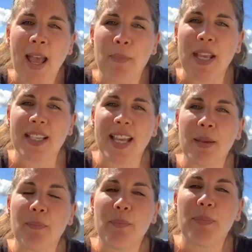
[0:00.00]
Because
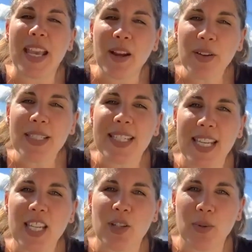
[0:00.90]
I
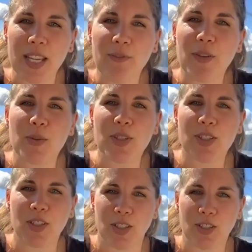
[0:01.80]
guarantee you, if you
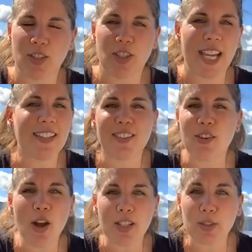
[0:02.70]
search, it's
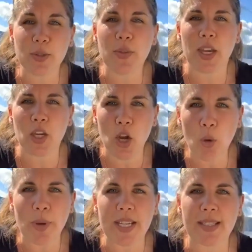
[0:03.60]
not true that
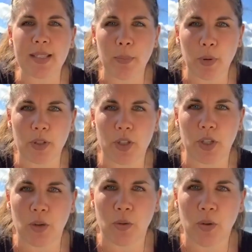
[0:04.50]
nobody supports
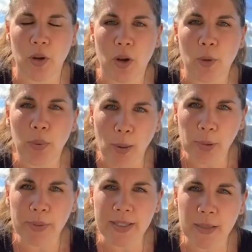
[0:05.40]
you.
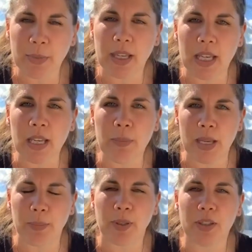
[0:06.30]
Probably some key
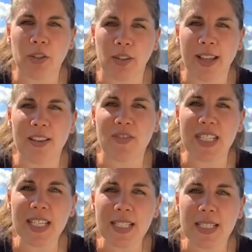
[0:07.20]
people in your life
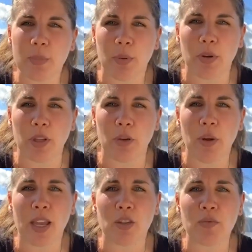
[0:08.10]
didn't support you,
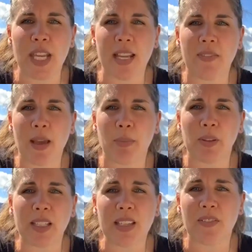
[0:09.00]
and you've taken that
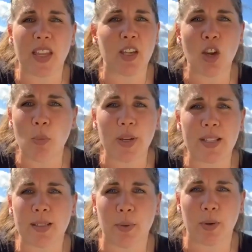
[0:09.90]
belief that nobody
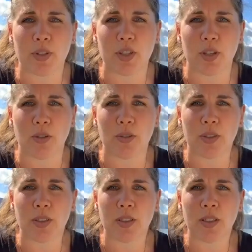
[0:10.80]
supports you.
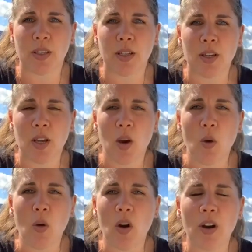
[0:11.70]

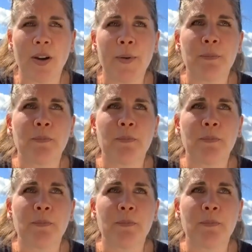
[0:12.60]
Or,